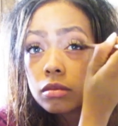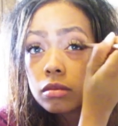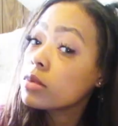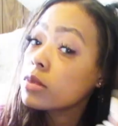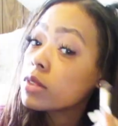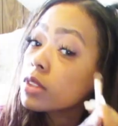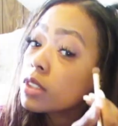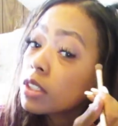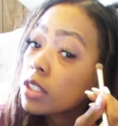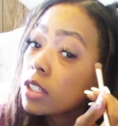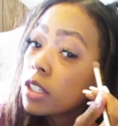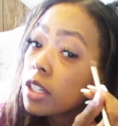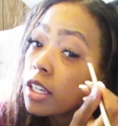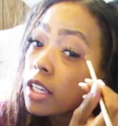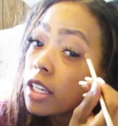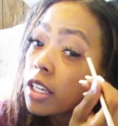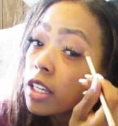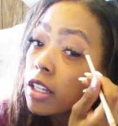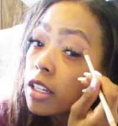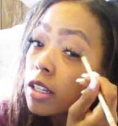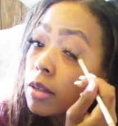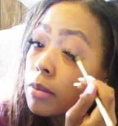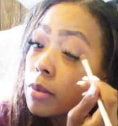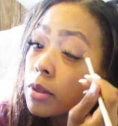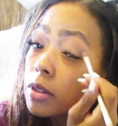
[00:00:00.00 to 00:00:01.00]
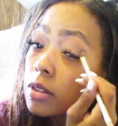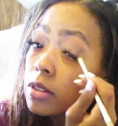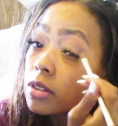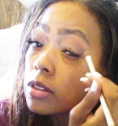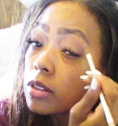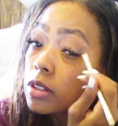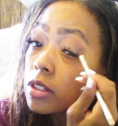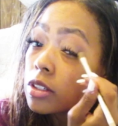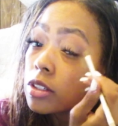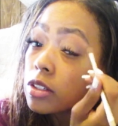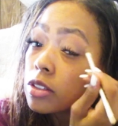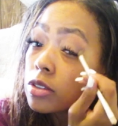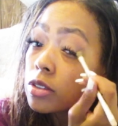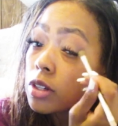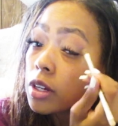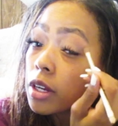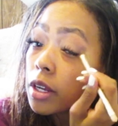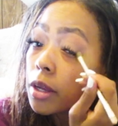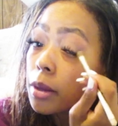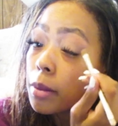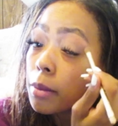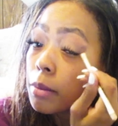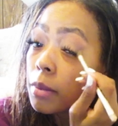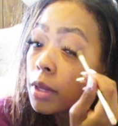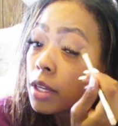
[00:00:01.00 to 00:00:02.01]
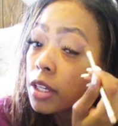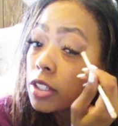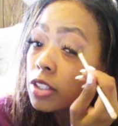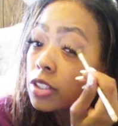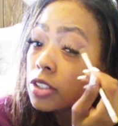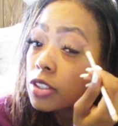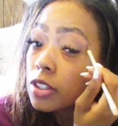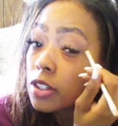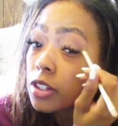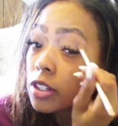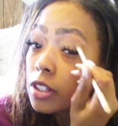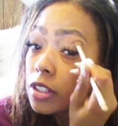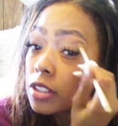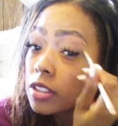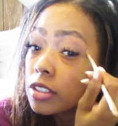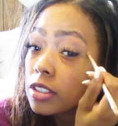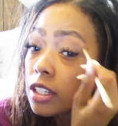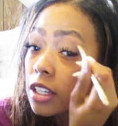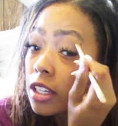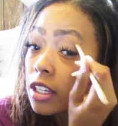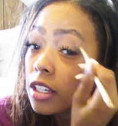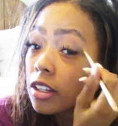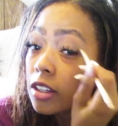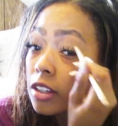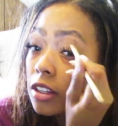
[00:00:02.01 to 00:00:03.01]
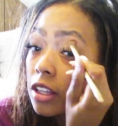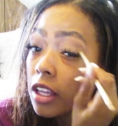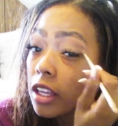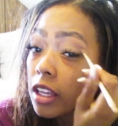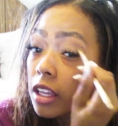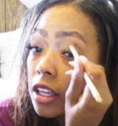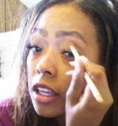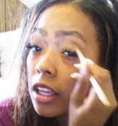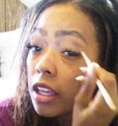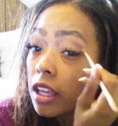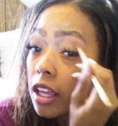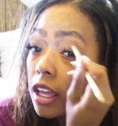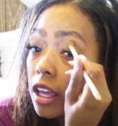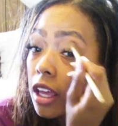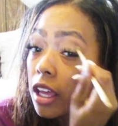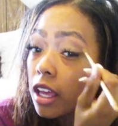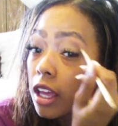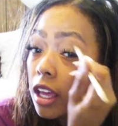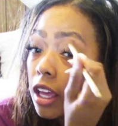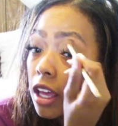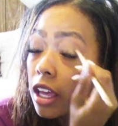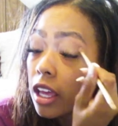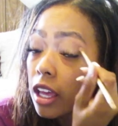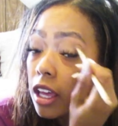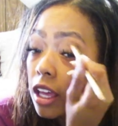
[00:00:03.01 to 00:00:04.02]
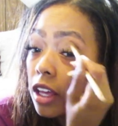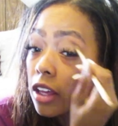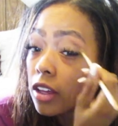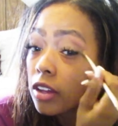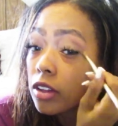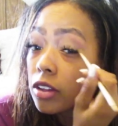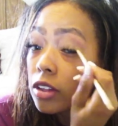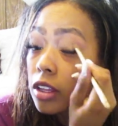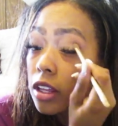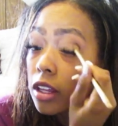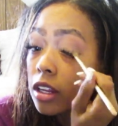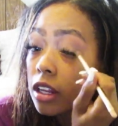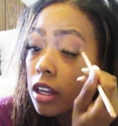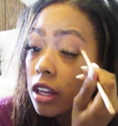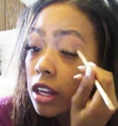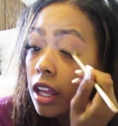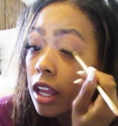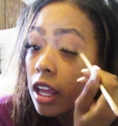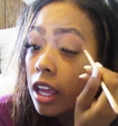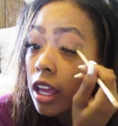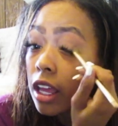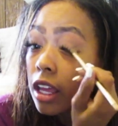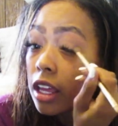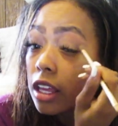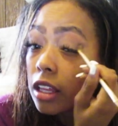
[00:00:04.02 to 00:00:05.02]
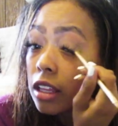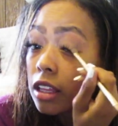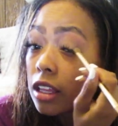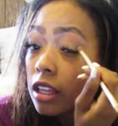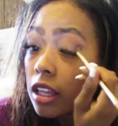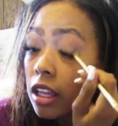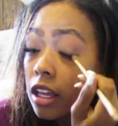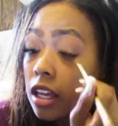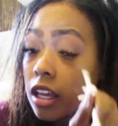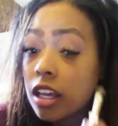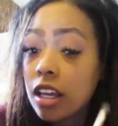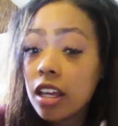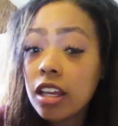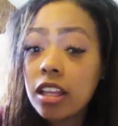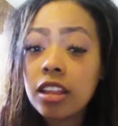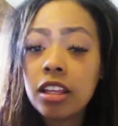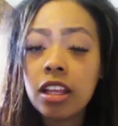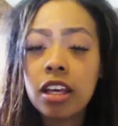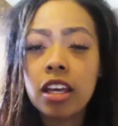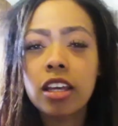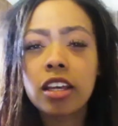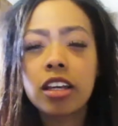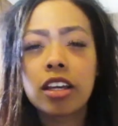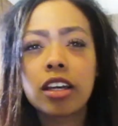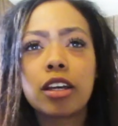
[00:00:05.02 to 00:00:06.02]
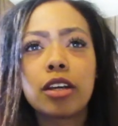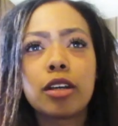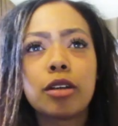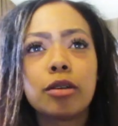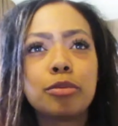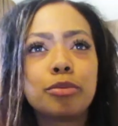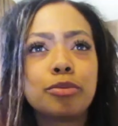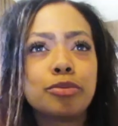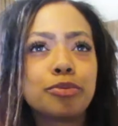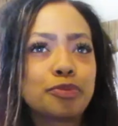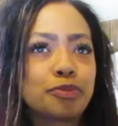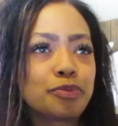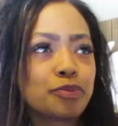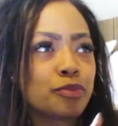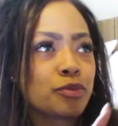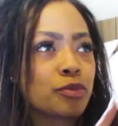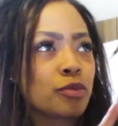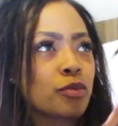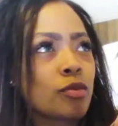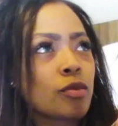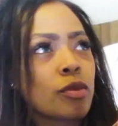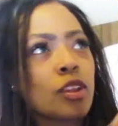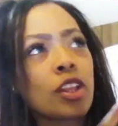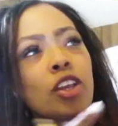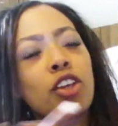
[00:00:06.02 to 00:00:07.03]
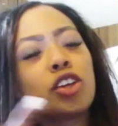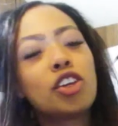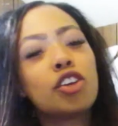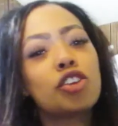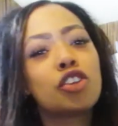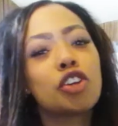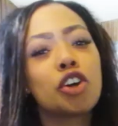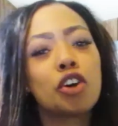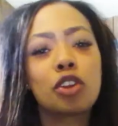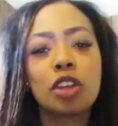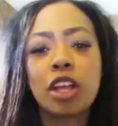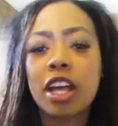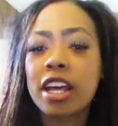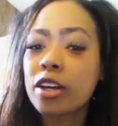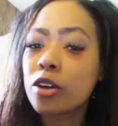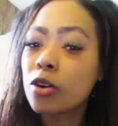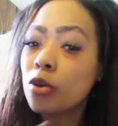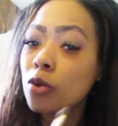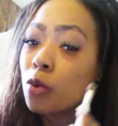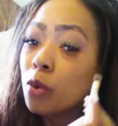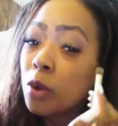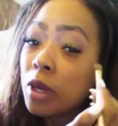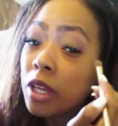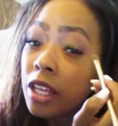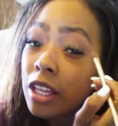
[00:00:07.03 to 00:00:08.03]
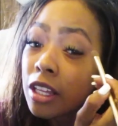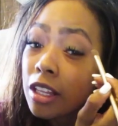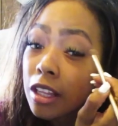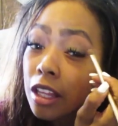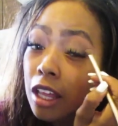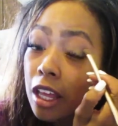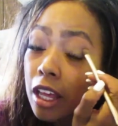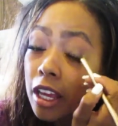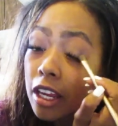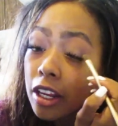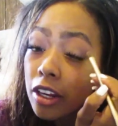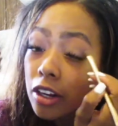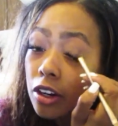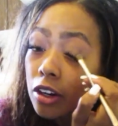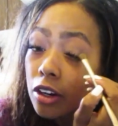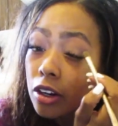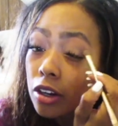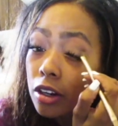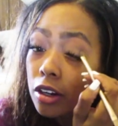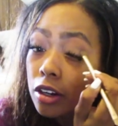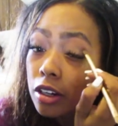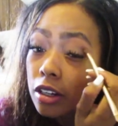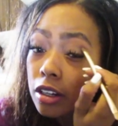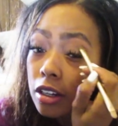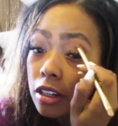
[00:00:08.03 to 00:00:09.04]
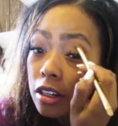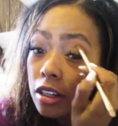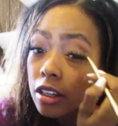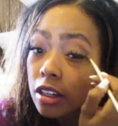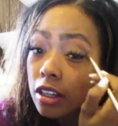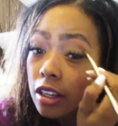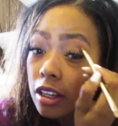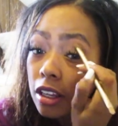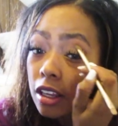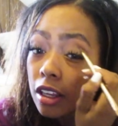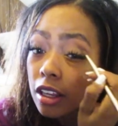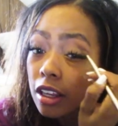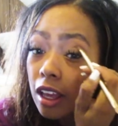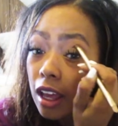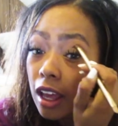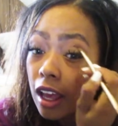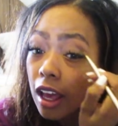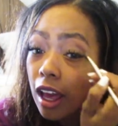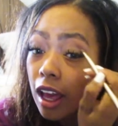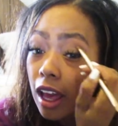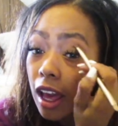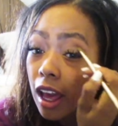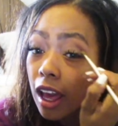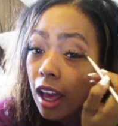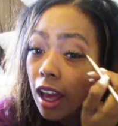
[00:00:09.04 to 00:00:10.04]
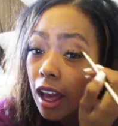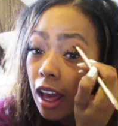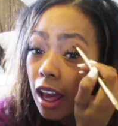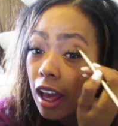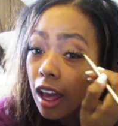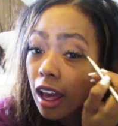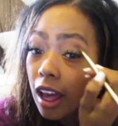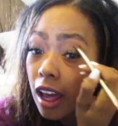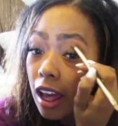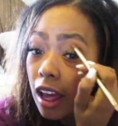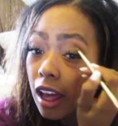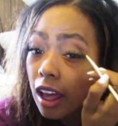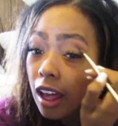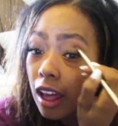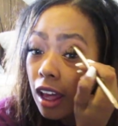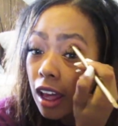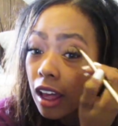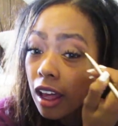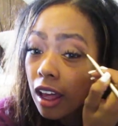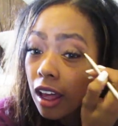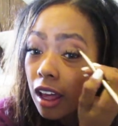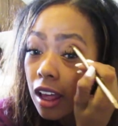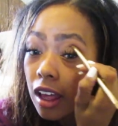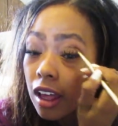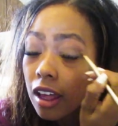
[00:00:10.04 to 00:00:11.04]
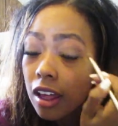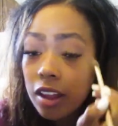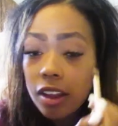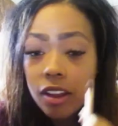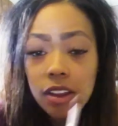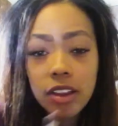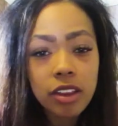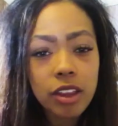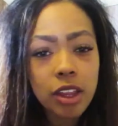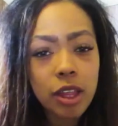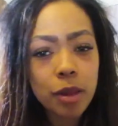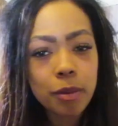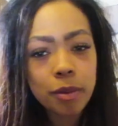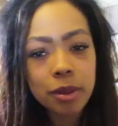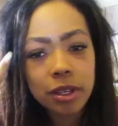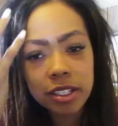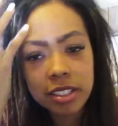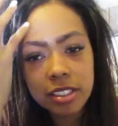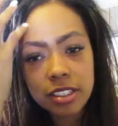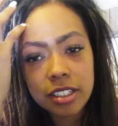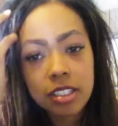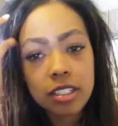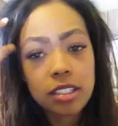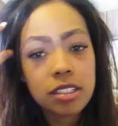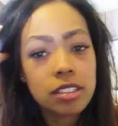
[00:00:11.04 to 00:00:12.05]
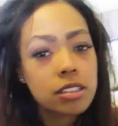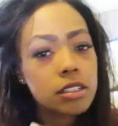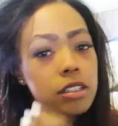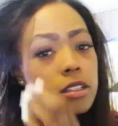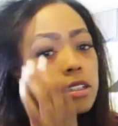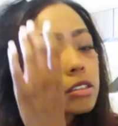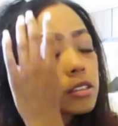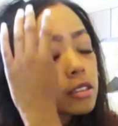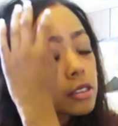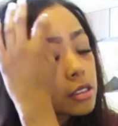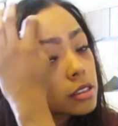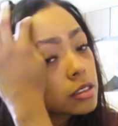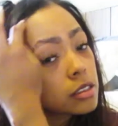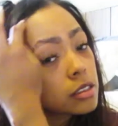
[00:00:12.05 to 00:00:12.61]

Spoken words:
Okay, and I'm also going to try and make sure it's kind of like angled at an A line, like a, you know, like a wing liner. If that makes any sense.